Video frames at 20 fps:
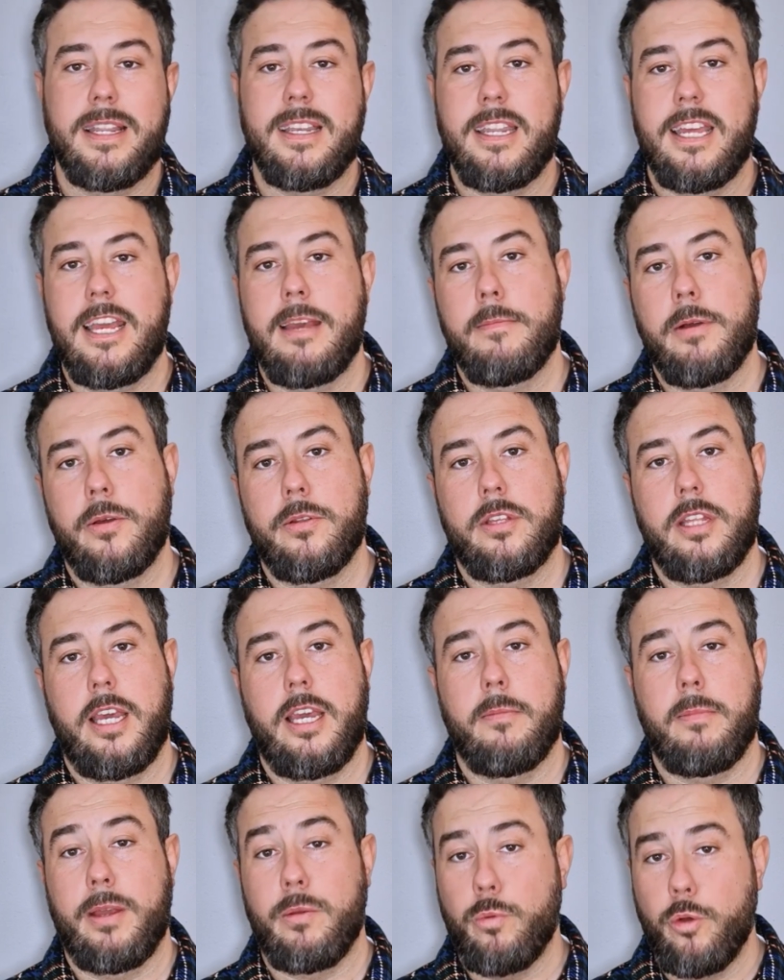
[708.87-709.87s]
name out
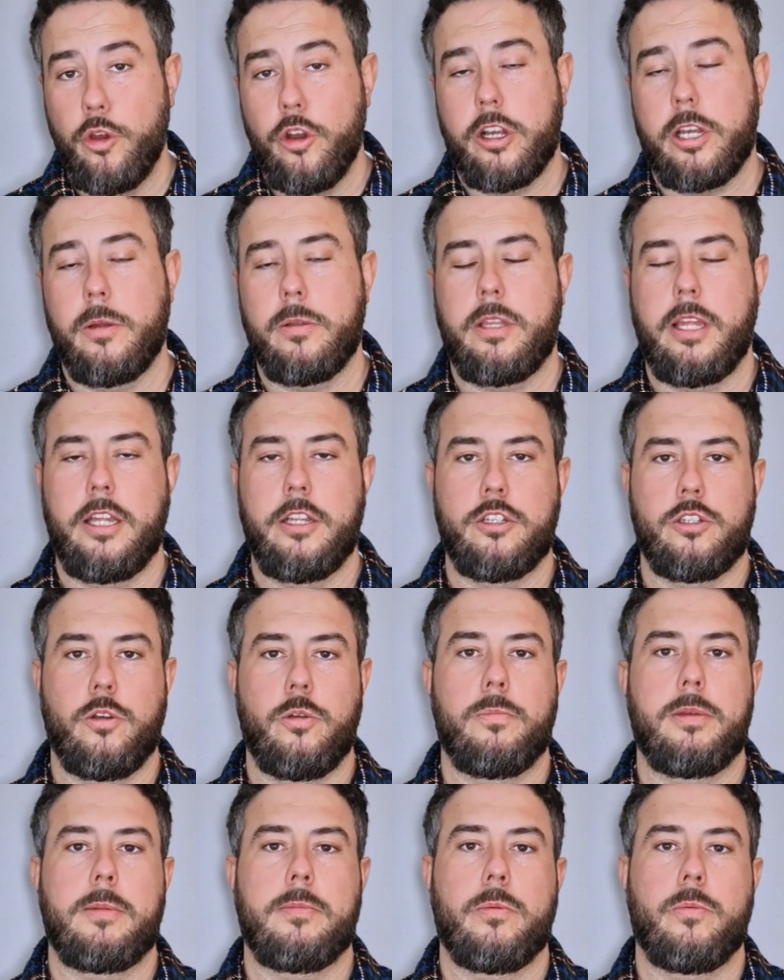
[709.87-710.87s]
there, my work out there, and
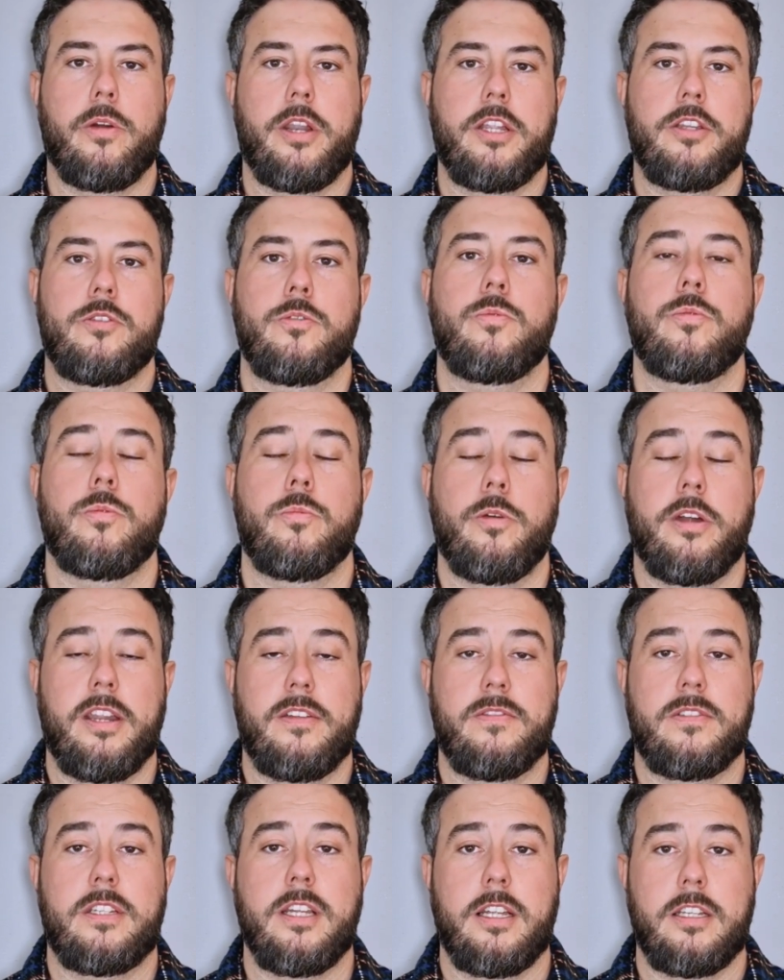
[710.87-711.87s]
showing people what I do and what
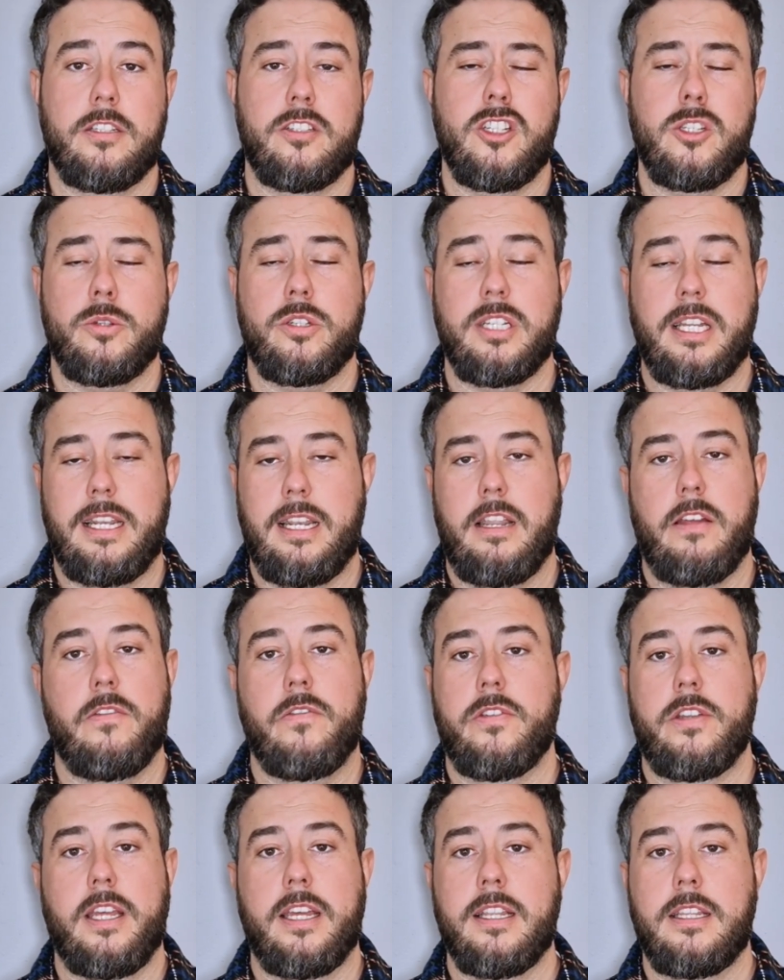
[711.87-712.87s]
I've done, just because I
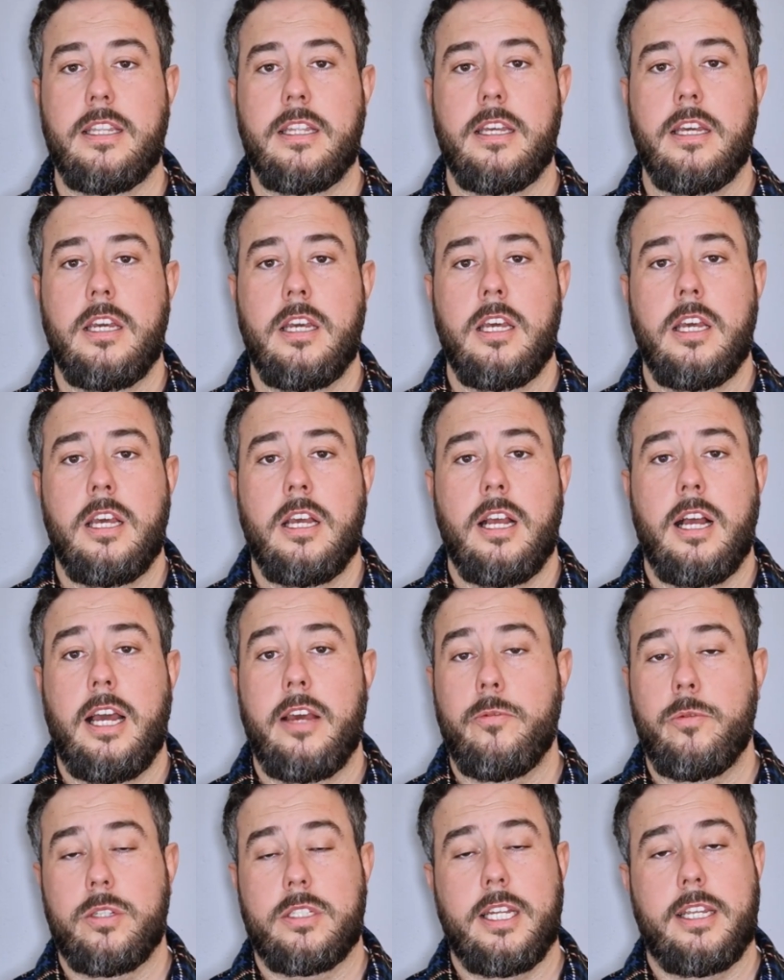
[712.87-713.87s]
loved it. I
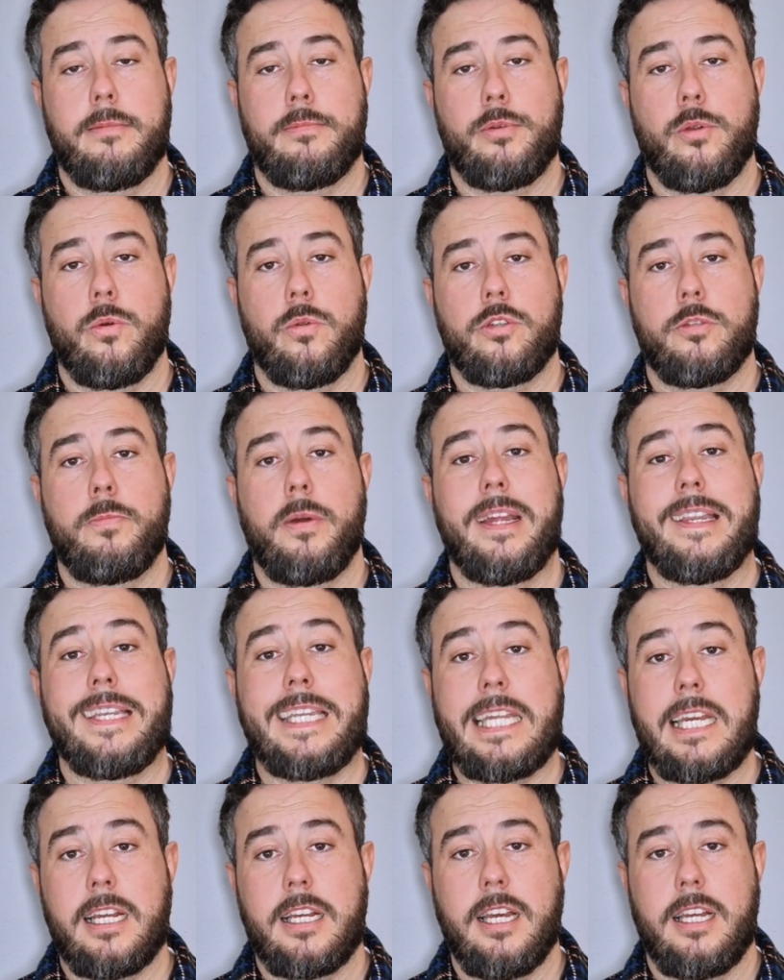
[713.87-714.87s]
was then approached by
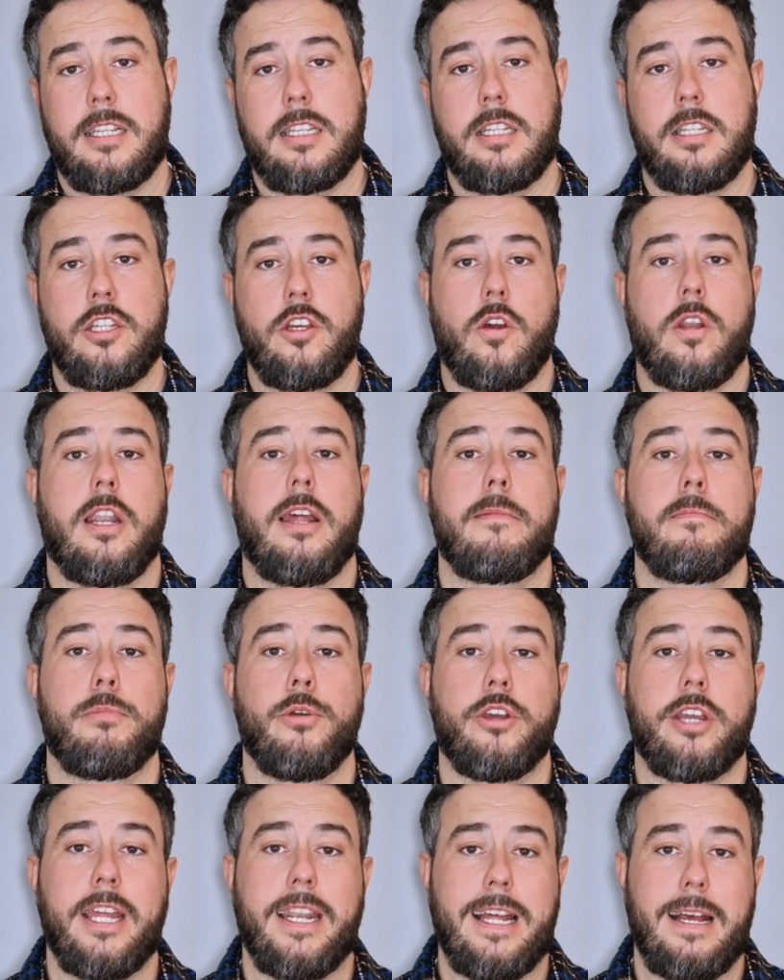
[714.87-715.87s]
Nearcut, the online
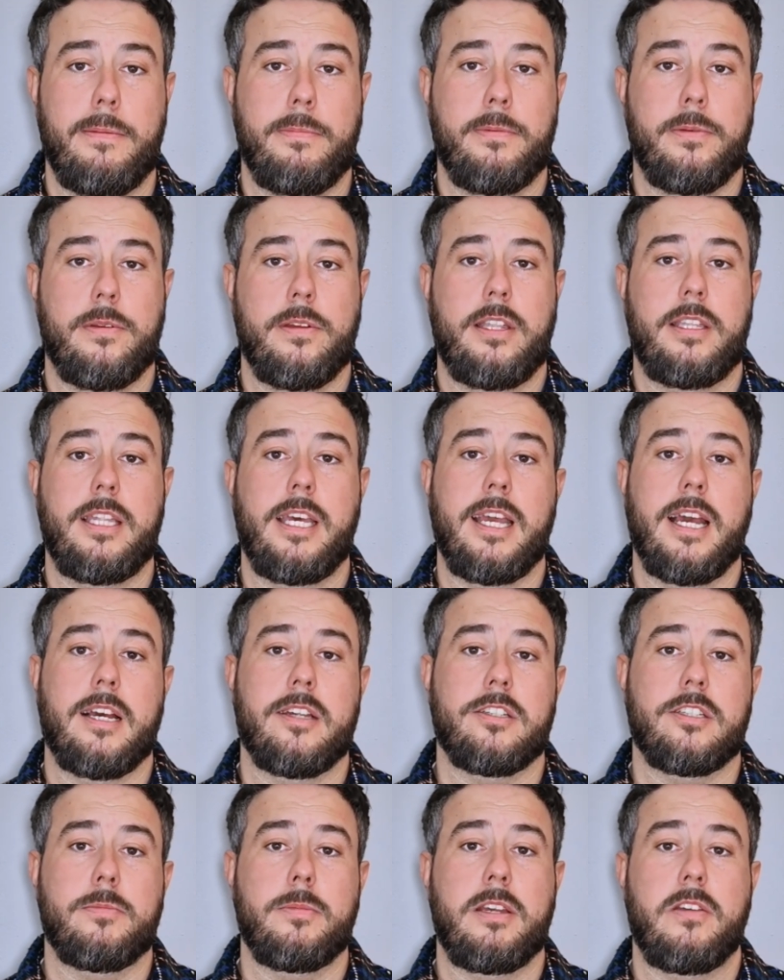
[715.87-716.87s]
booking app, and they
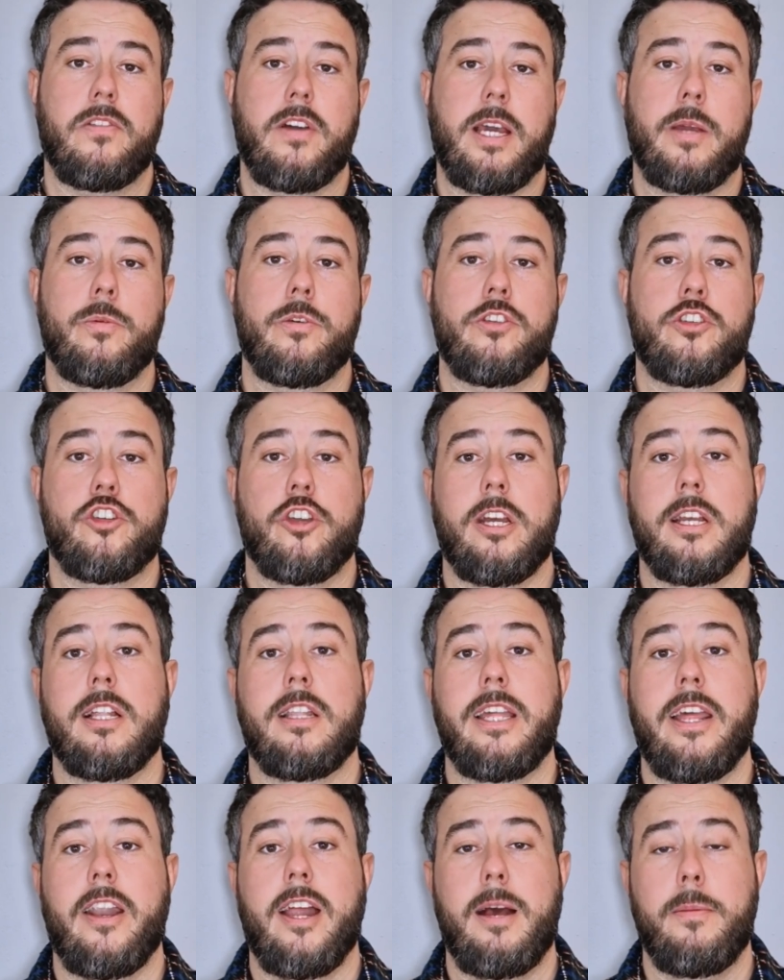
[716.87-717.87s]
asked me if I would trial
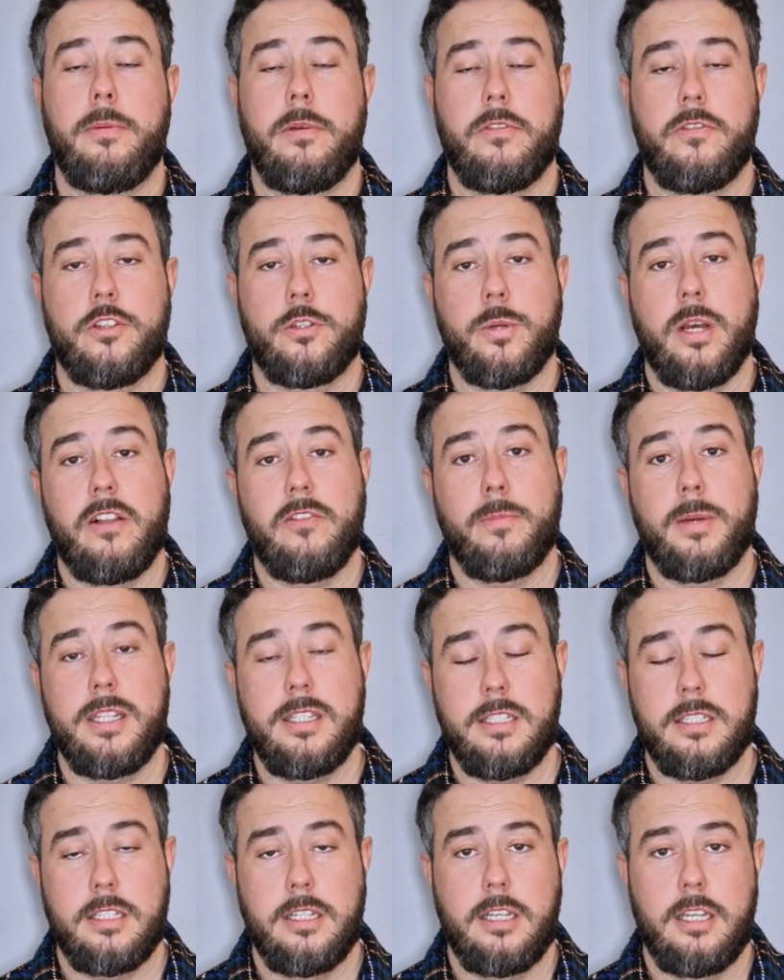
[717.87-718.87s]
their app for 12
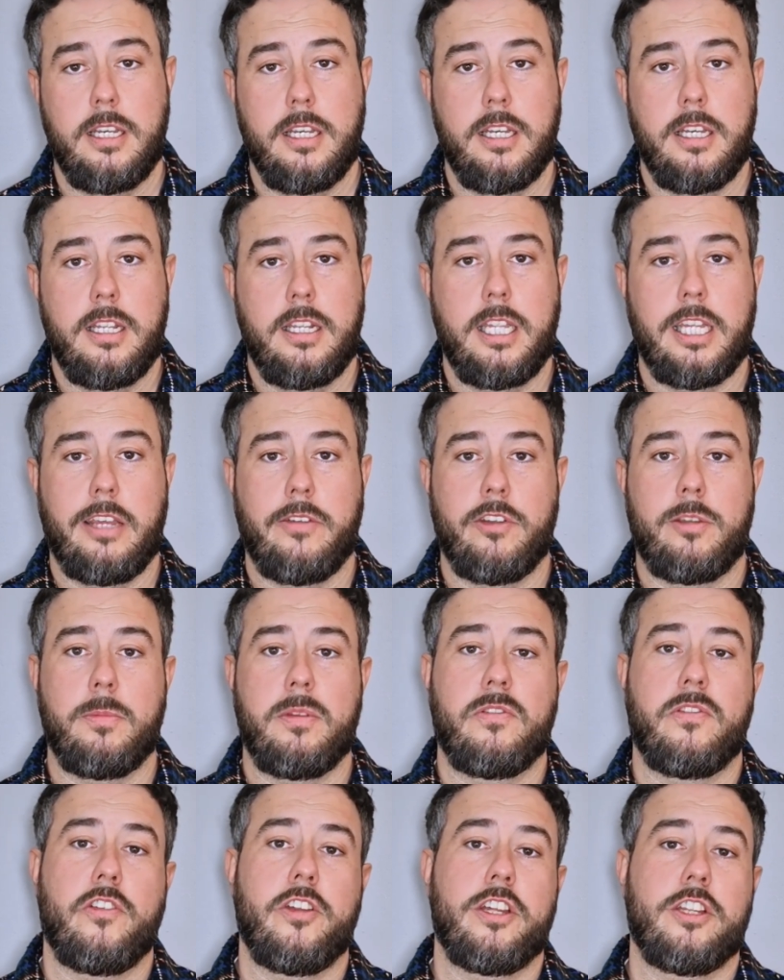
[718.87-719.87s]
months. They gave it to me
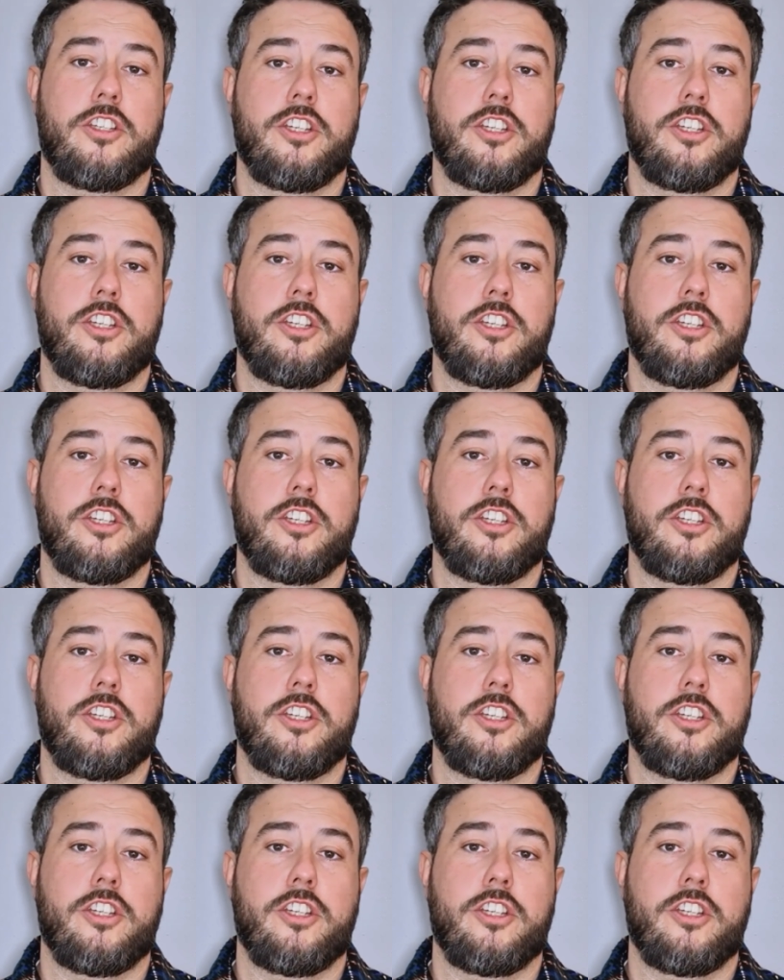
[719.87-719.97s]
free